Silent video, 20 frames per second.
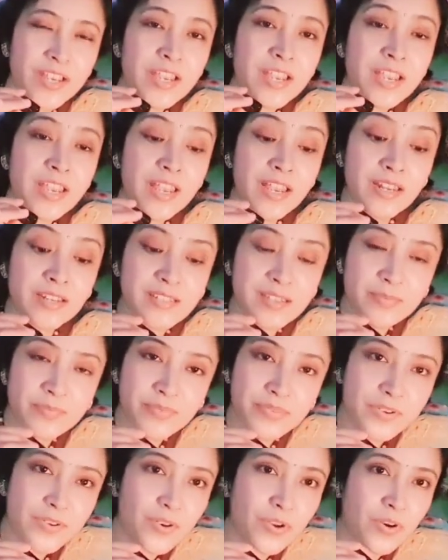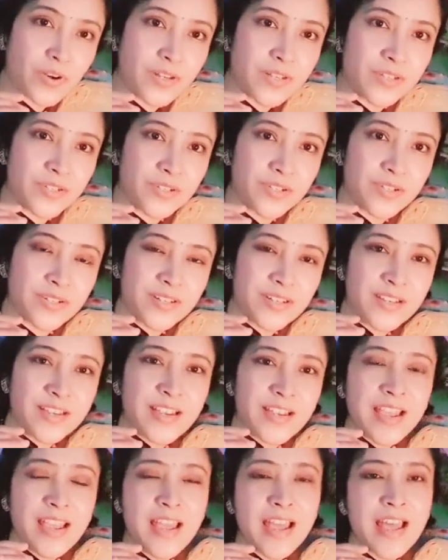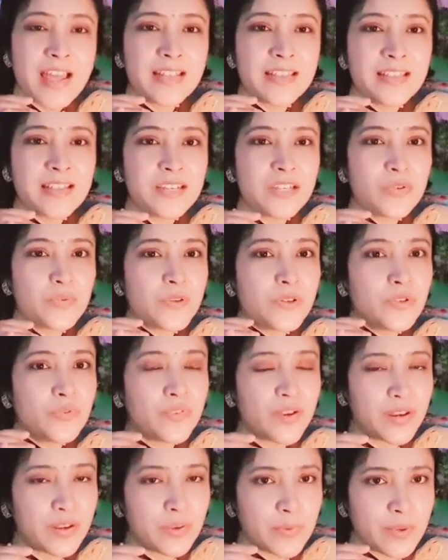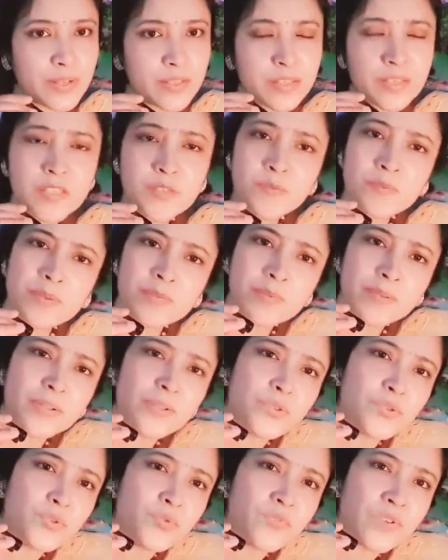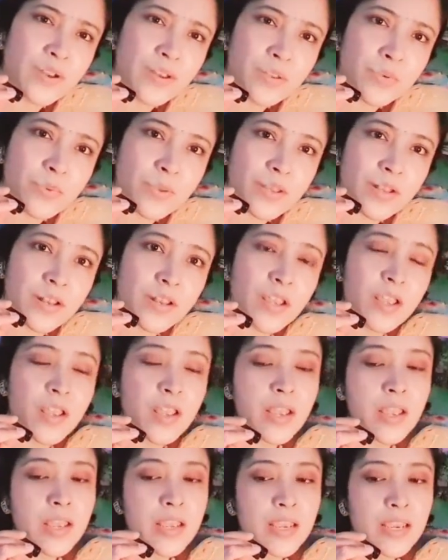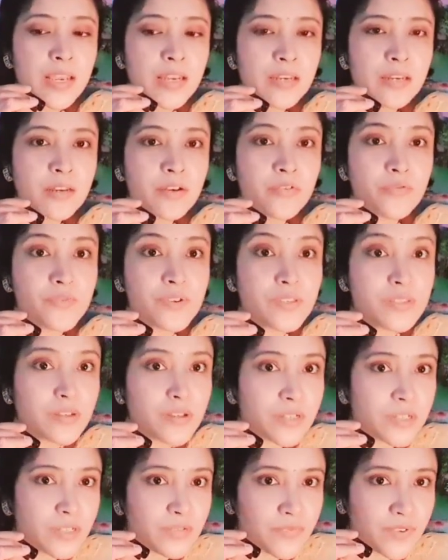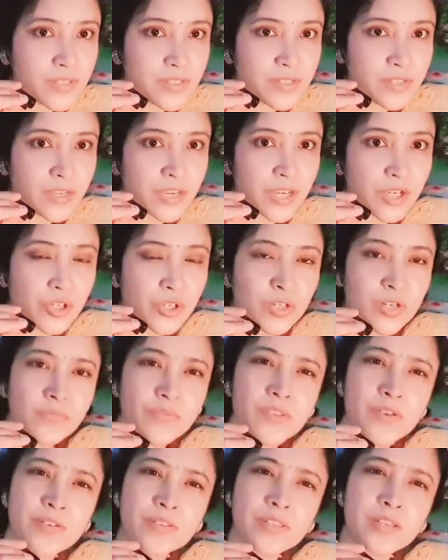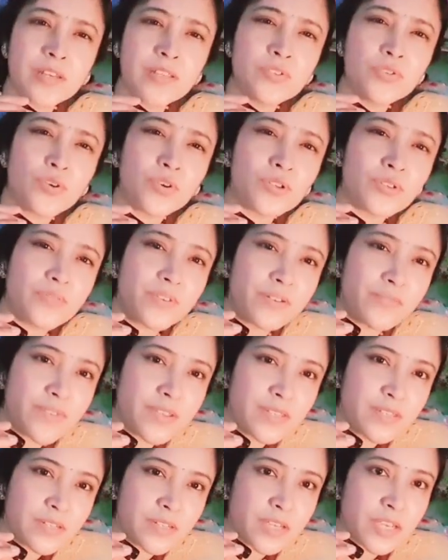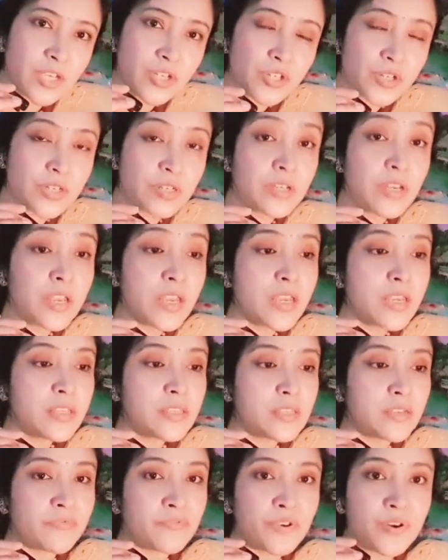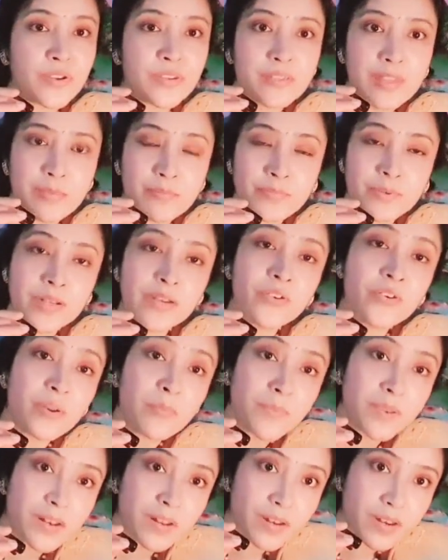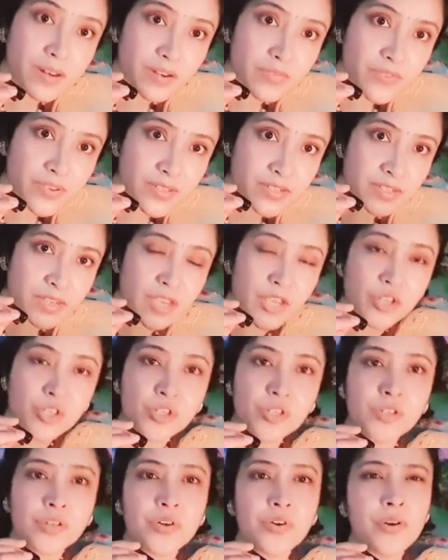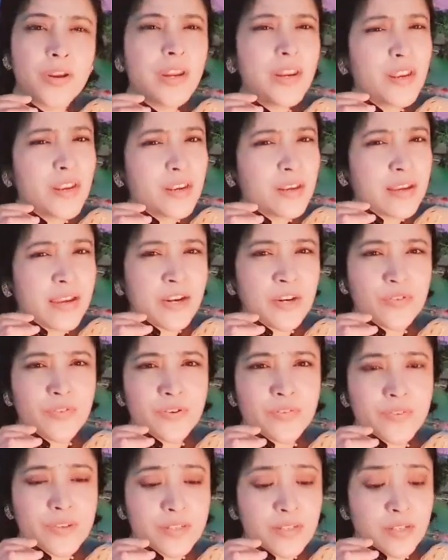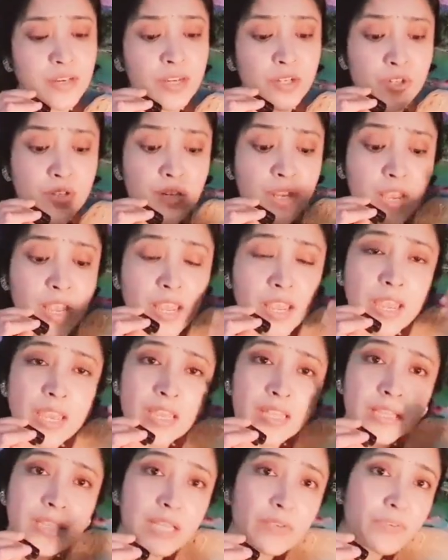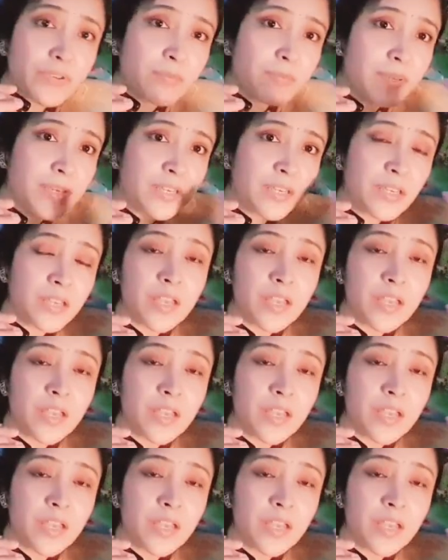in-depth knowledge, and then you will do very well. These people do very well in research investigation. If there is any sort of investigation, say for example criminal investigation or any kind of investigation, they will be